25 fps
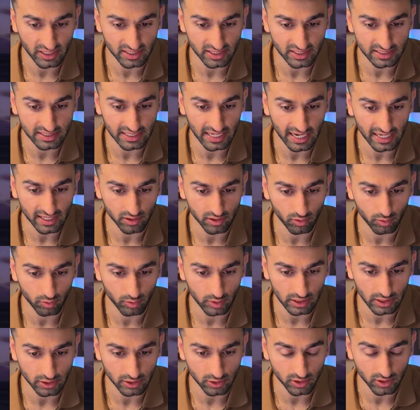That's exactly what
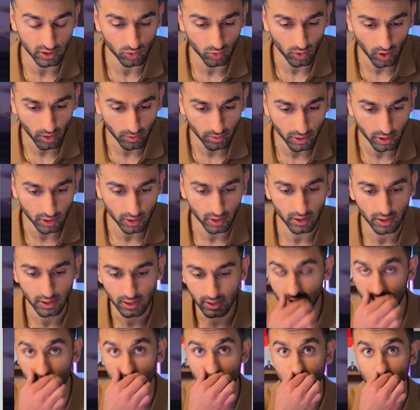we need. So this webhook
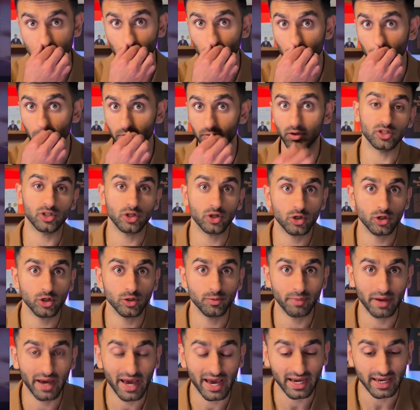needs to
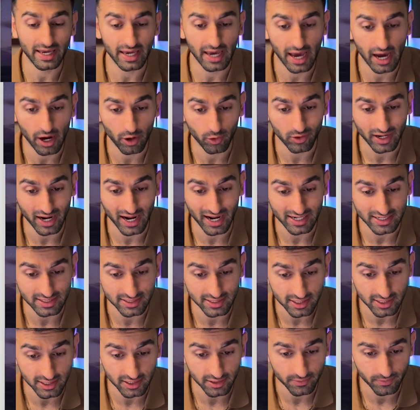return back our
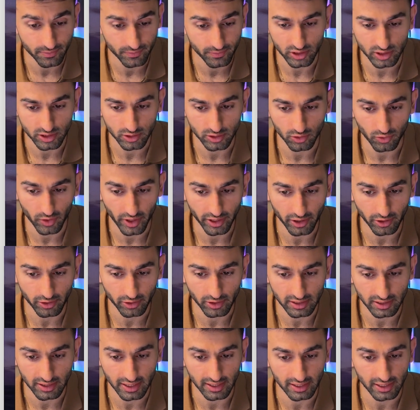ID, which is the
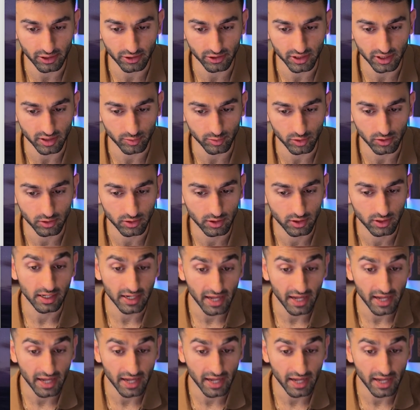record in that Airtable.